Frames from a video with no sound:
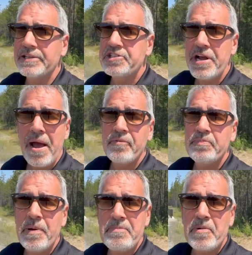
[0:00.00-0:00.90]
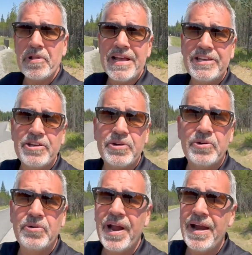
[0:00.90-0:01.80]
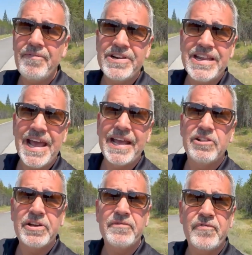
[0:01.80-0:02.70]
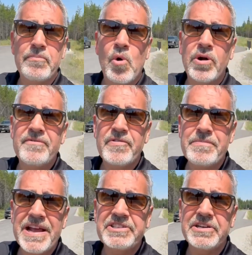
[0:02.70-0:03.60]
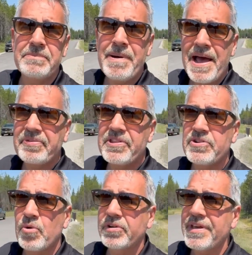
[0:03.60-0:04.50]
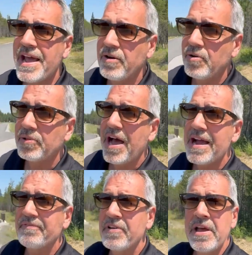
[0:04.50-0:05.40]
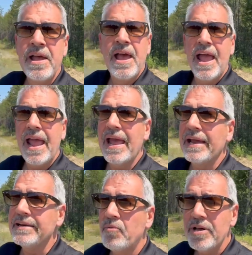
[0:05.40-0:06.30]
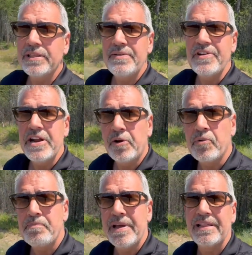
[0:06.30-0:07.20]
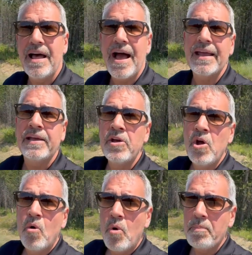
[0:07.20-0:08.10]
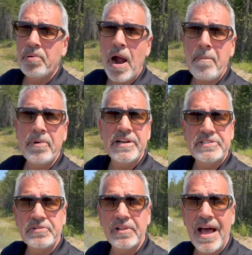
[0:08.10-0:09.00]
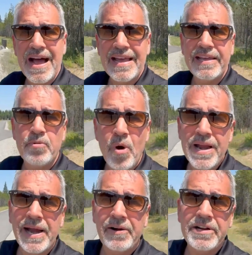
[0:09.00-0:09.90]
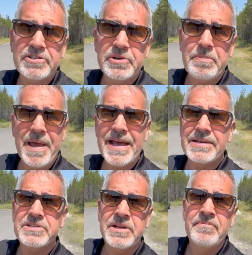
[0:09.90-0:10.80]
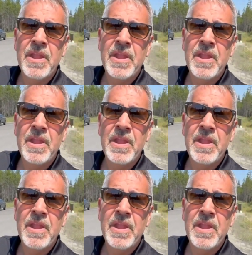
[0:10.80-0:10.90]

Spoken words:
chat with people like you every day looking for more information about the North Idaho life and what living here would be like, what properties are like, what areas are best,